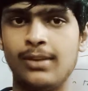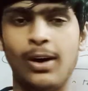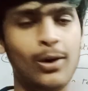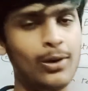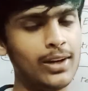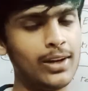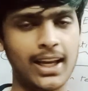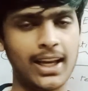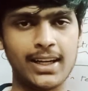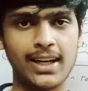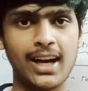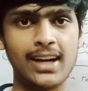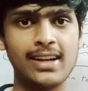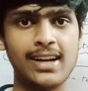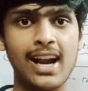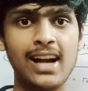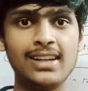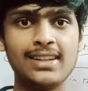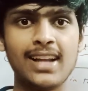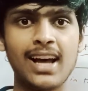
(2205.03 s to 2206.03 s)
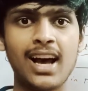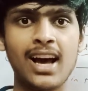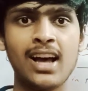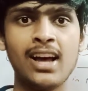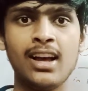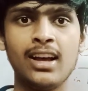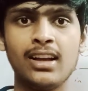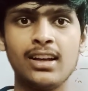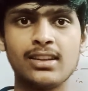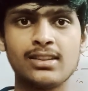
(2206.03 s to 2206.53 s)
Okay, the delta
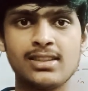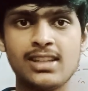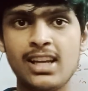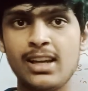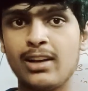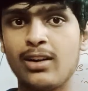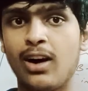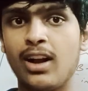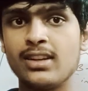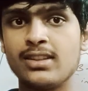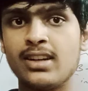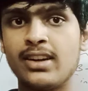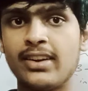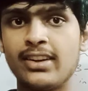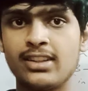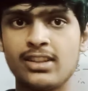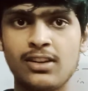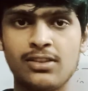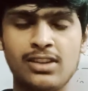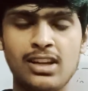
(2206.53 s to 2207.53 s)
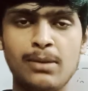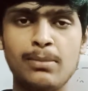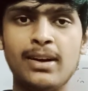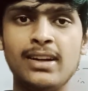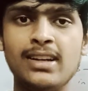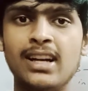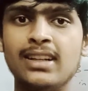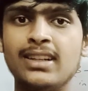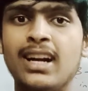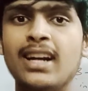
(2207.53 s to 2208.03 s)
C, concentration of C by
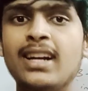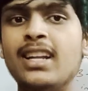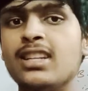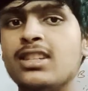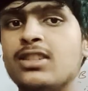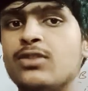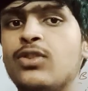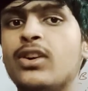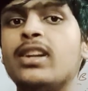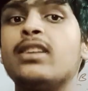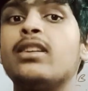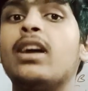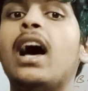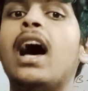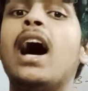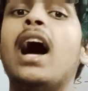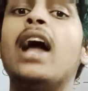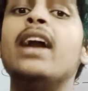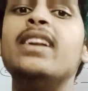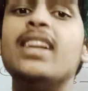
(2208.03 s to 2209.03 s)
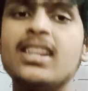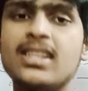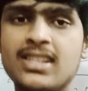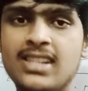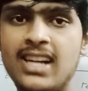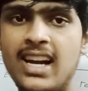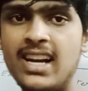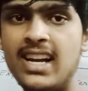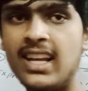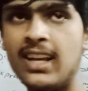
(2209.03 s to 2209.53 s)
delta T is for
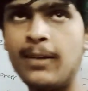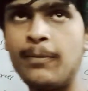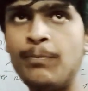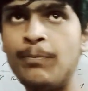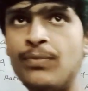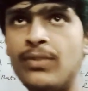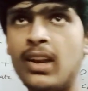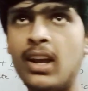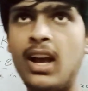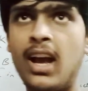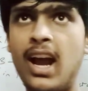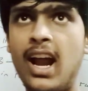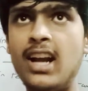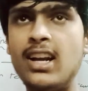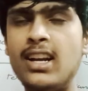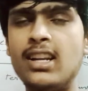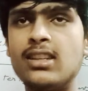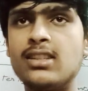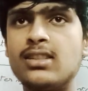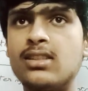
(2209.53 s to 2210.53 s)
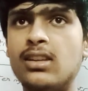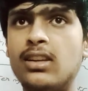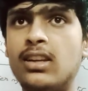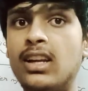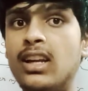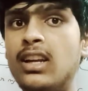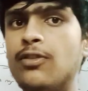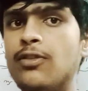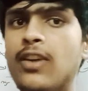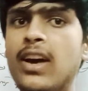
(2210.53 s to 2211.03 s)
understanding, and
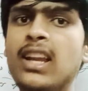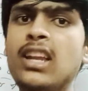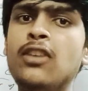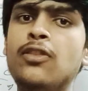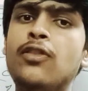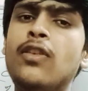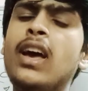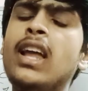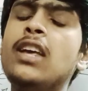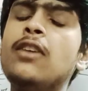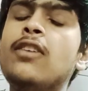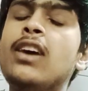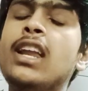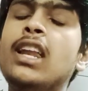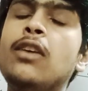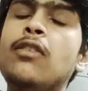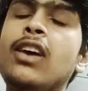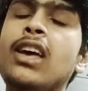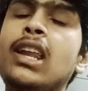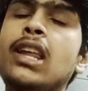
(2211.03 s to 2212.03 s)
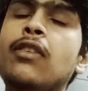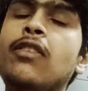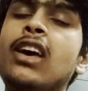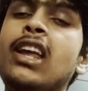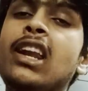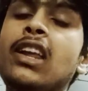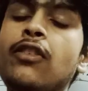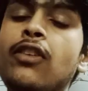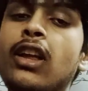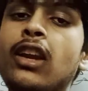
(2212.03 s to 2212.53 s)
in very
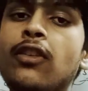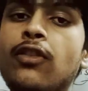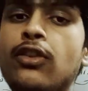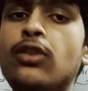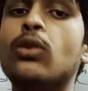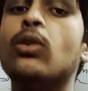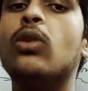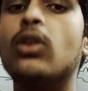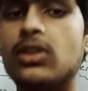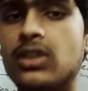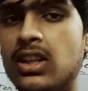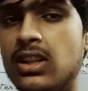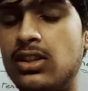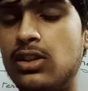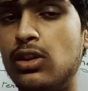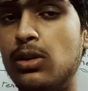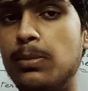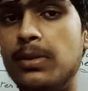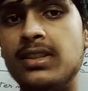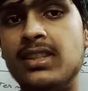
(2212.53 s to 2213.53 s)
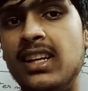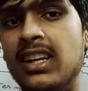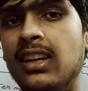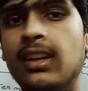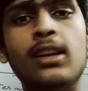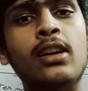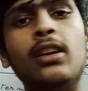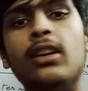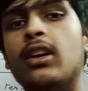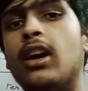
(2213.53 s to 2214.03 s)
few questions you will be
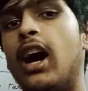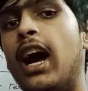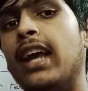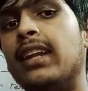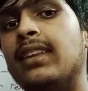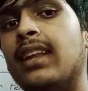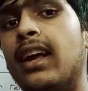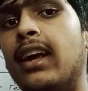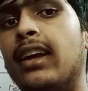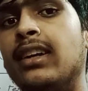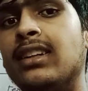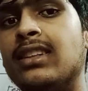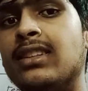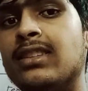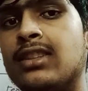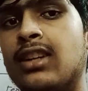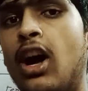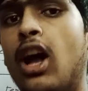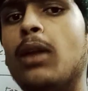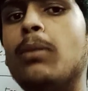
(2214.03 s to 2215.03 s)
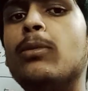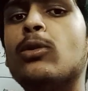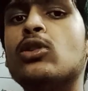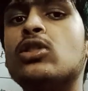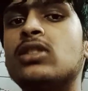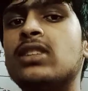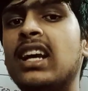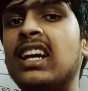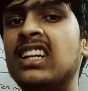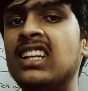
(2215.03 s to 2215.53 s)
seeing it's
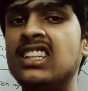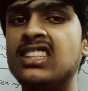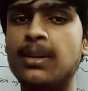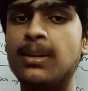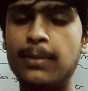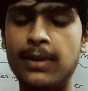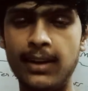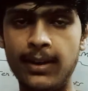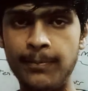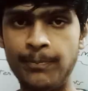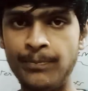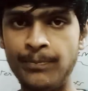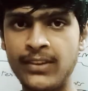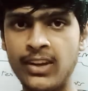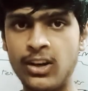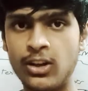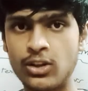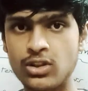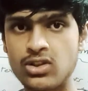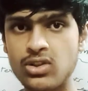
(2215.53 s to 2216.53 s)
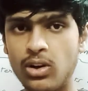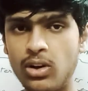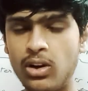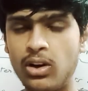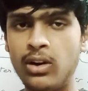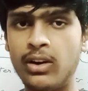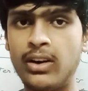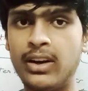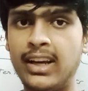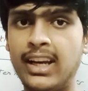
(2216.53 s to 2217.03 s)
almost negligible.
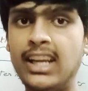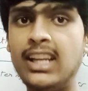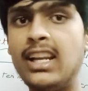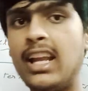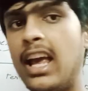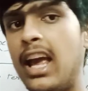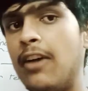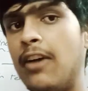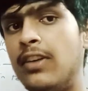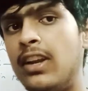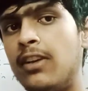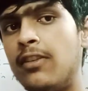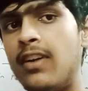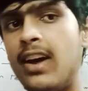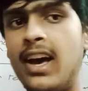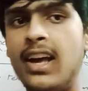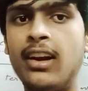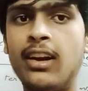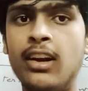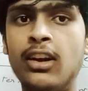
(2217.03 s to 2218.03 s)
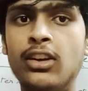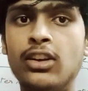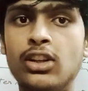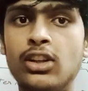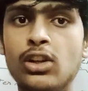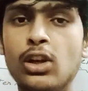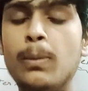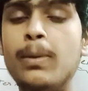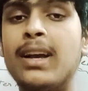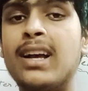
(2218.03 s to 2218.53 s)
So in everywhere
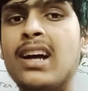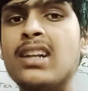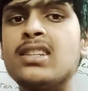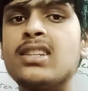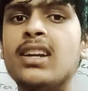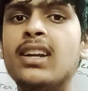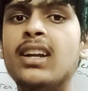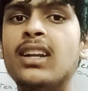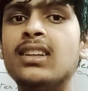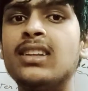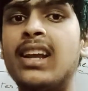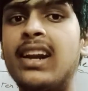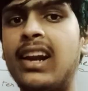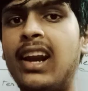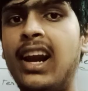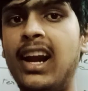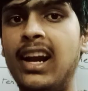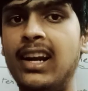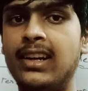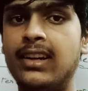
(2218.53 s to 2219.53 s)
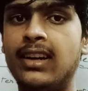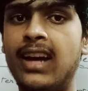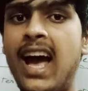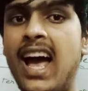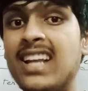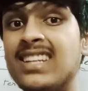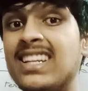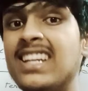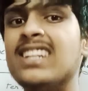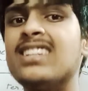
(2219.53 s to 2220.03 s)
you will be considering the rate
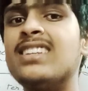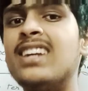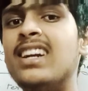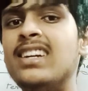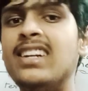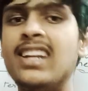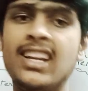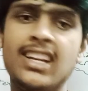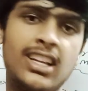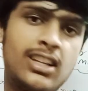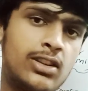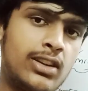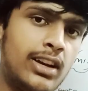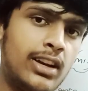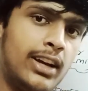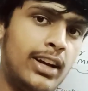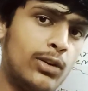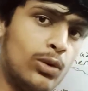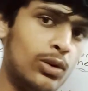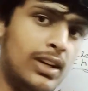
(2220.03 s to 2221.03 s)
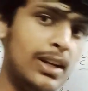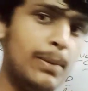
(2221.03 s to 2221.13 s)
as instantaneous rate only